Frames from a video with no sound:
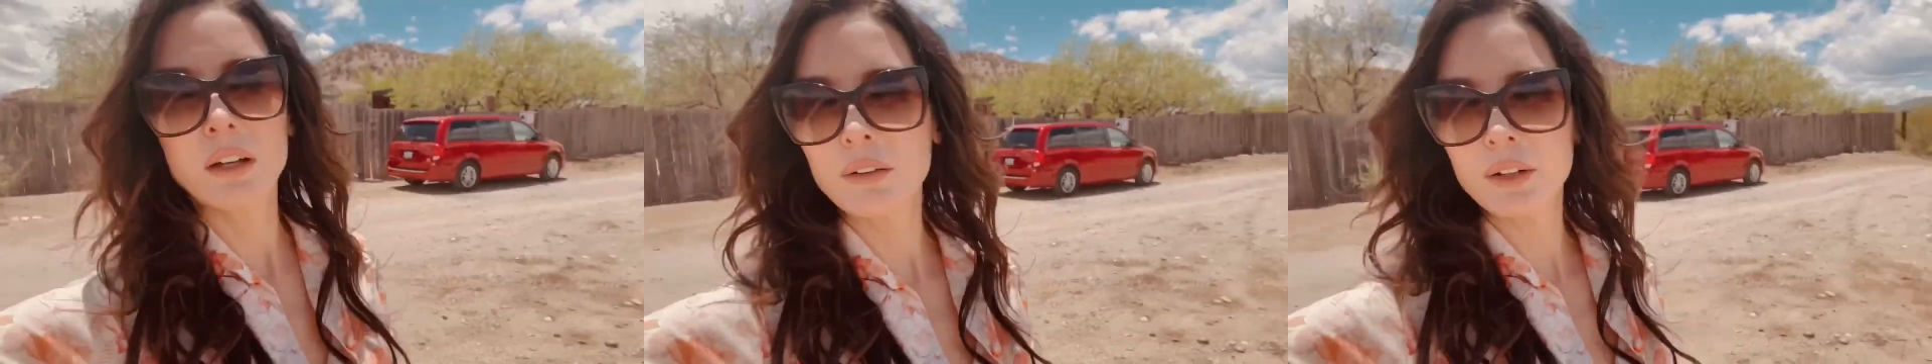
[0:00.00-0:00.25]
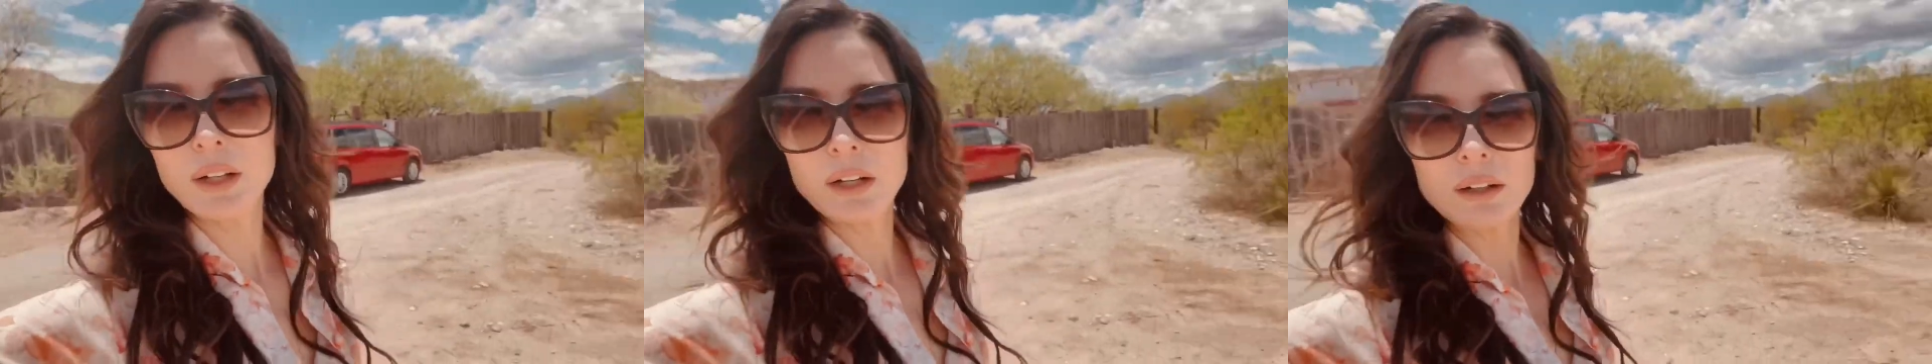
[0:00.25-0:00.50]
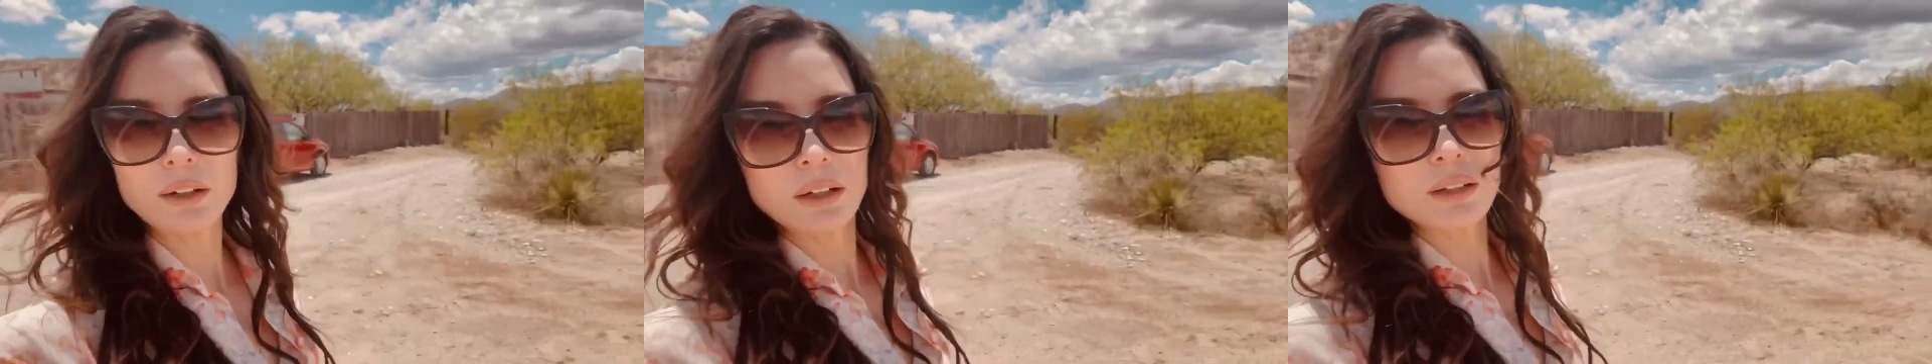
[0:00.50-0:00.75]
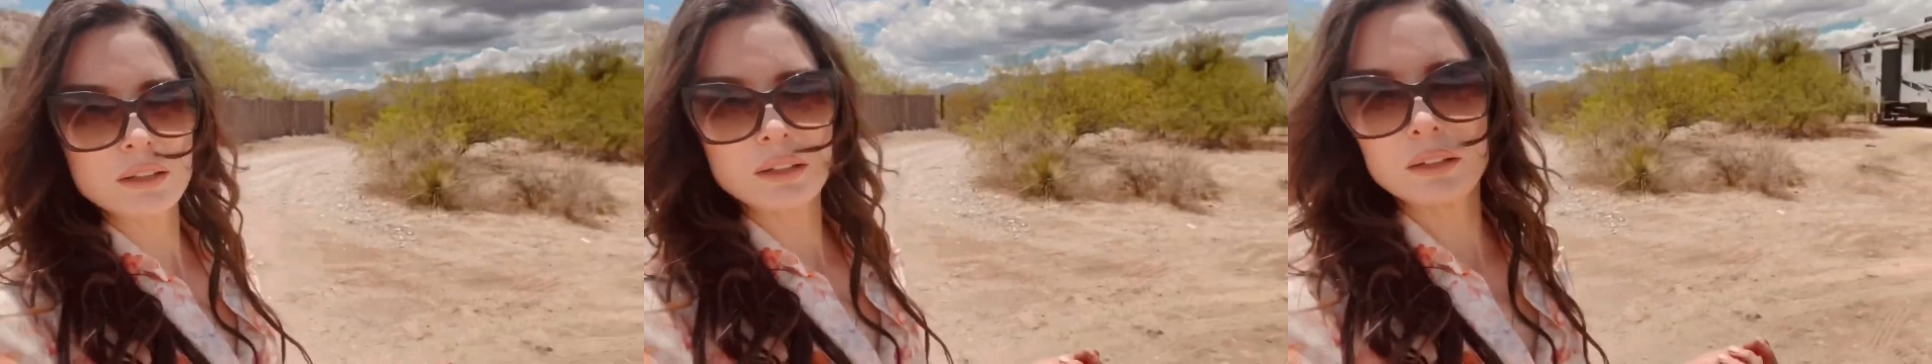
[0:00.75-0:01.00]
we are
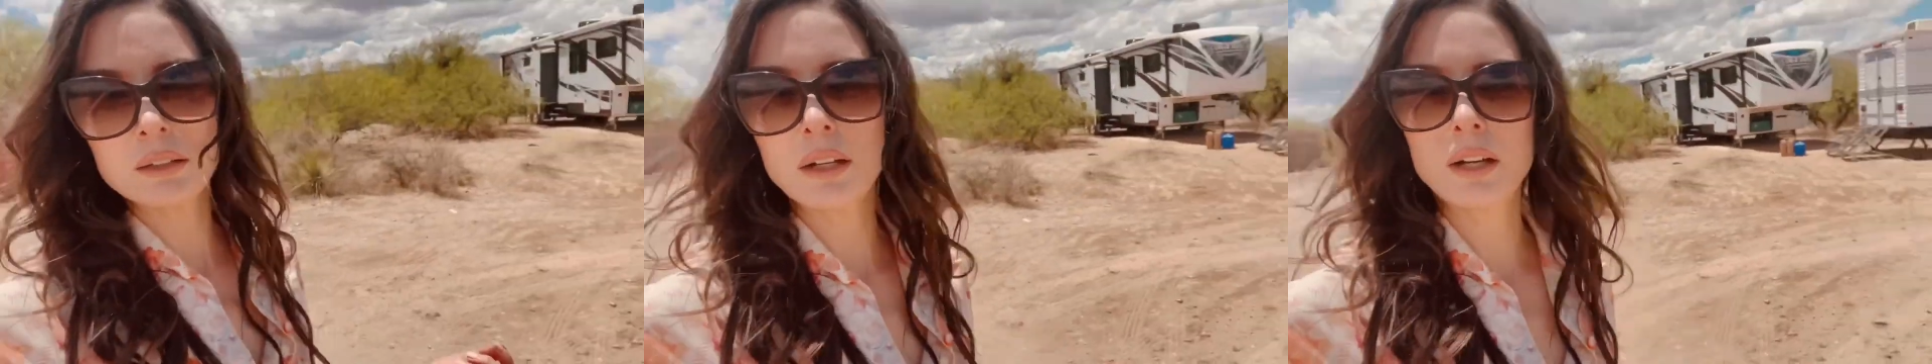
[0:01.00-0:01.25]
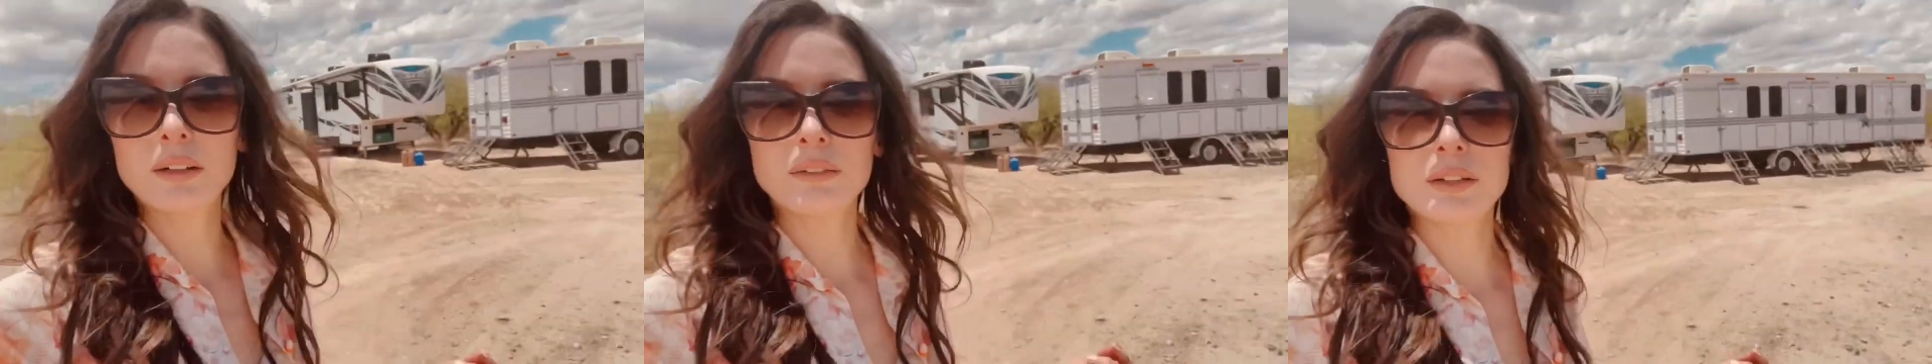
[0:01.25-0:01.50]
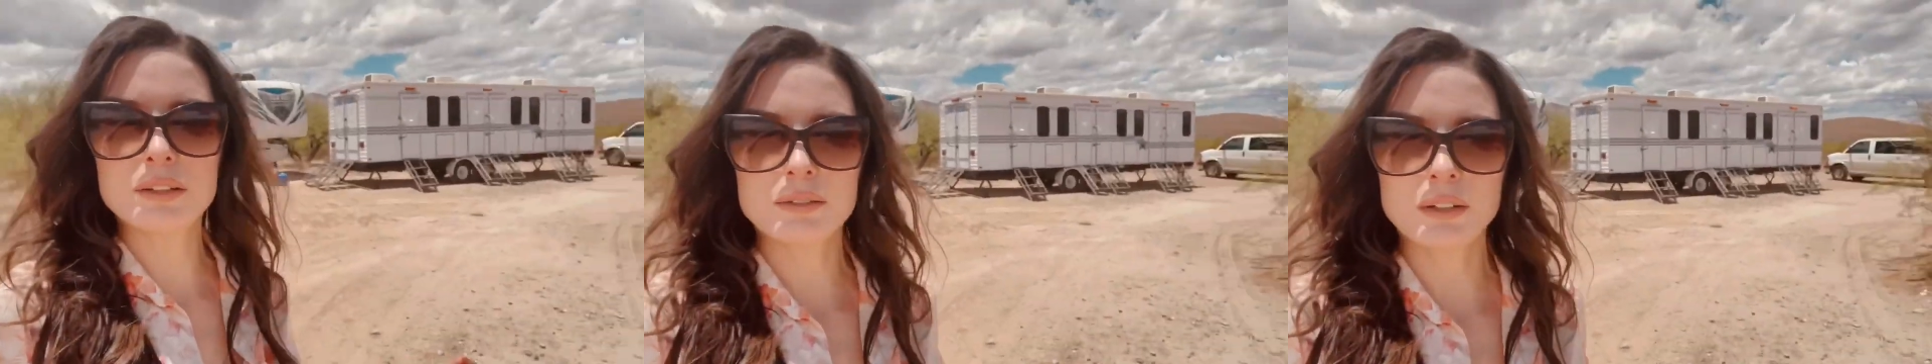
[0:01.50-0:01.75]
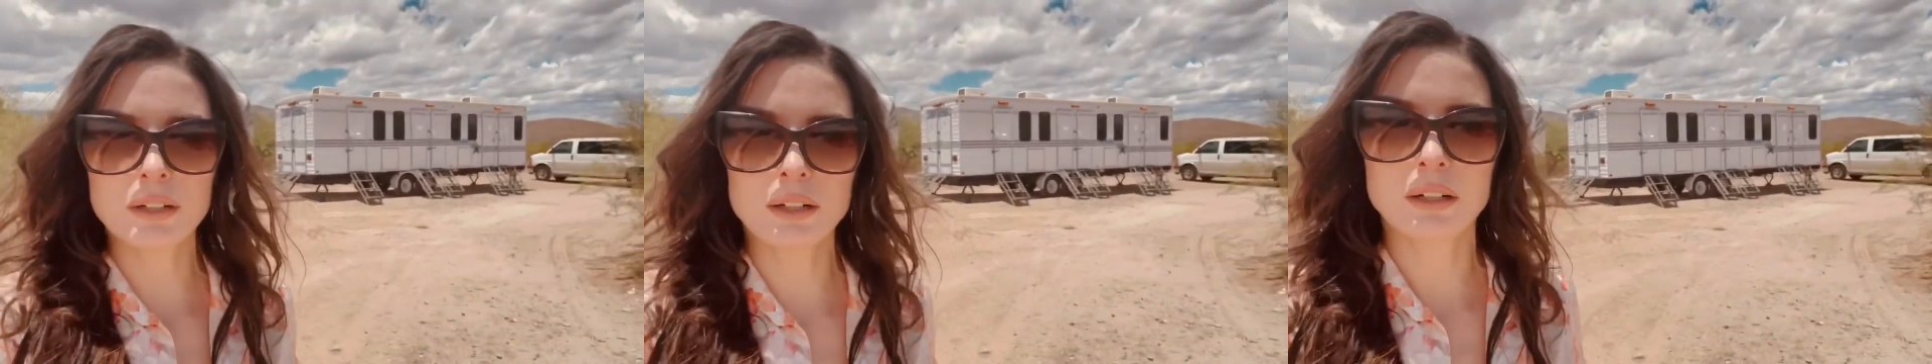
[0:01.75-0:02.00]
going to head over to
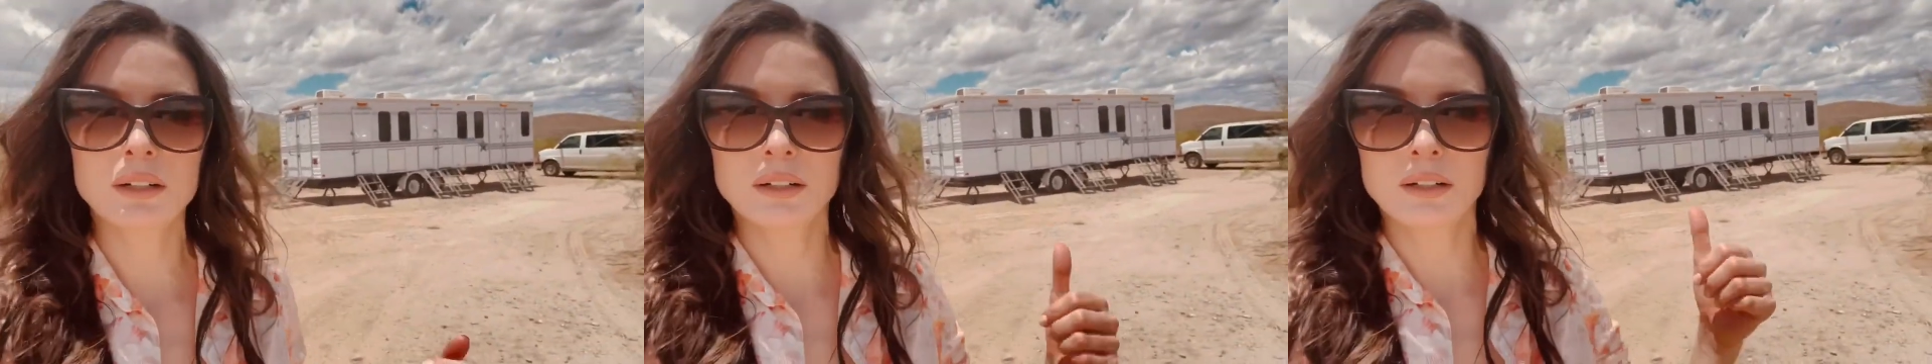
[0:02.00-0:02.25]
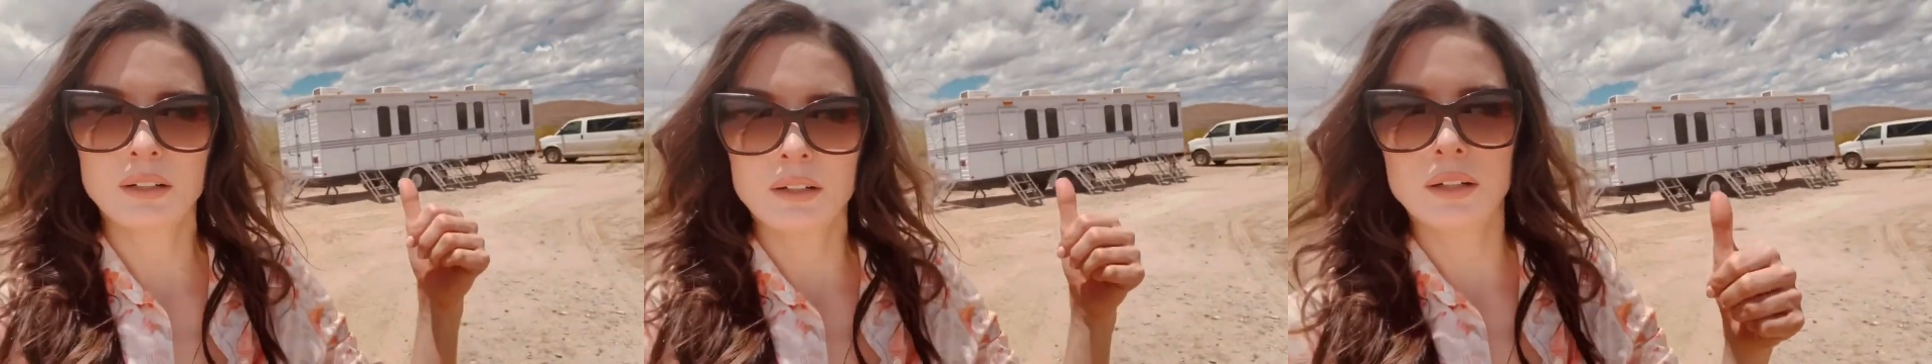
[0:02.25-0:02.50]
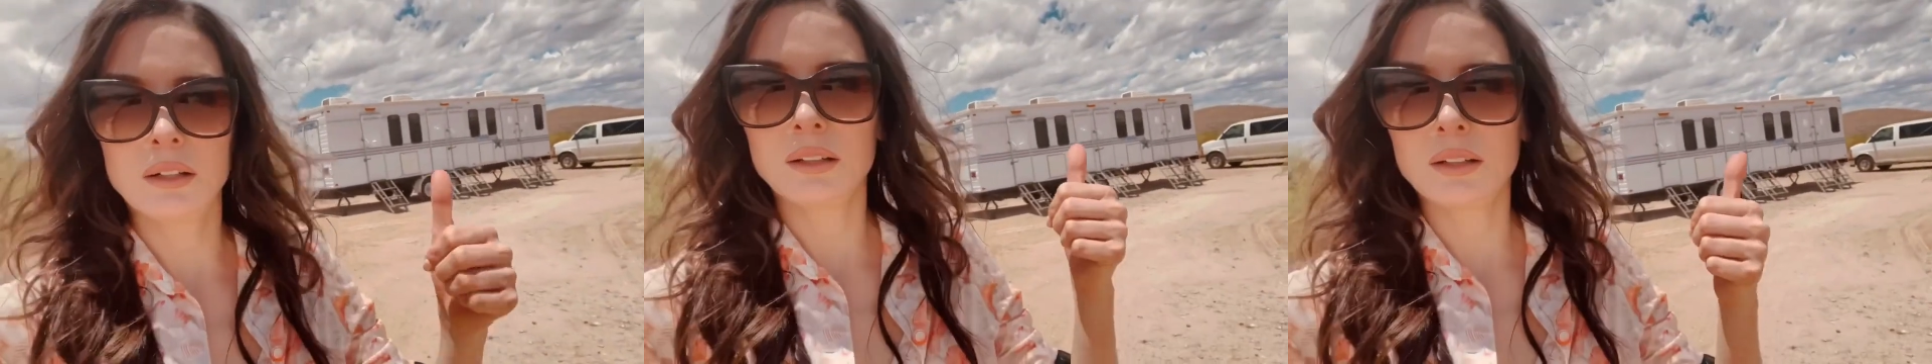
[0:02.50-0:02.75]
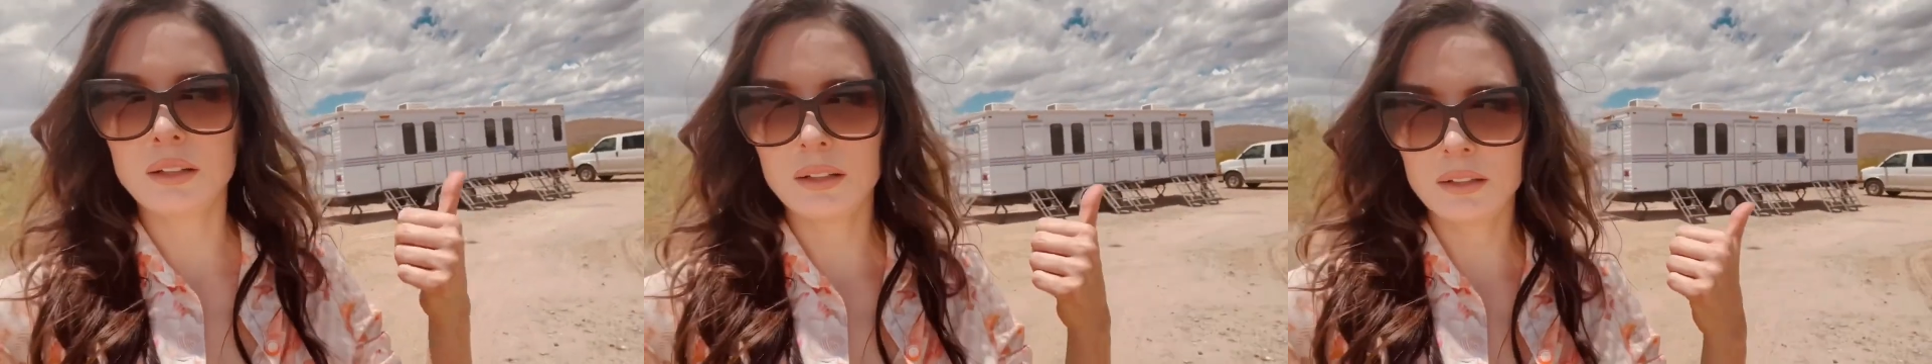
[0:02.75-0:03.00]
our
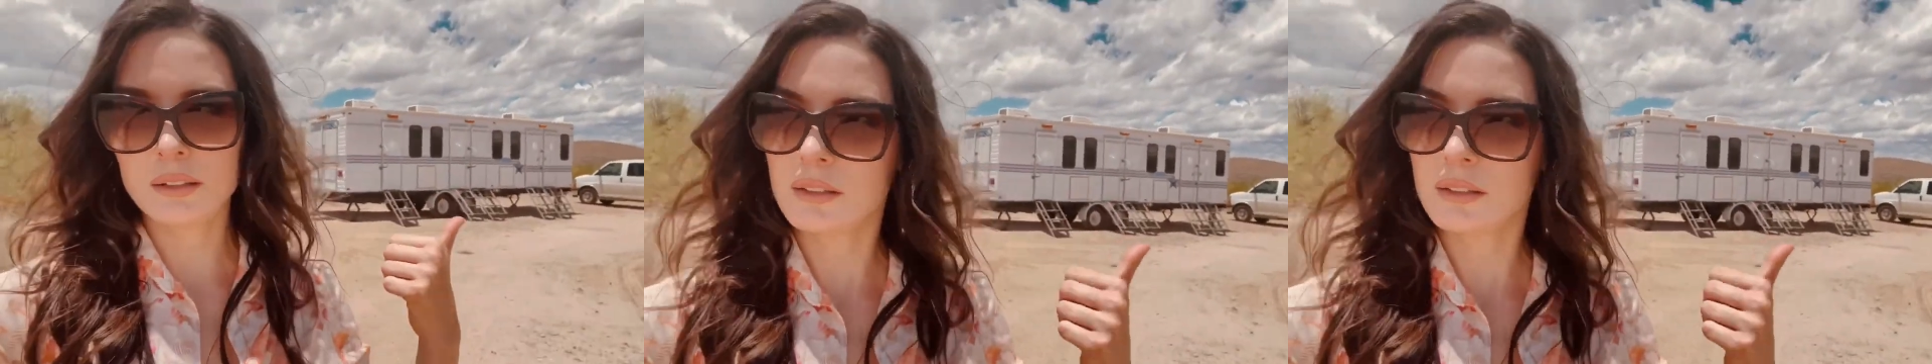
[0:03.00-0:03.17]
little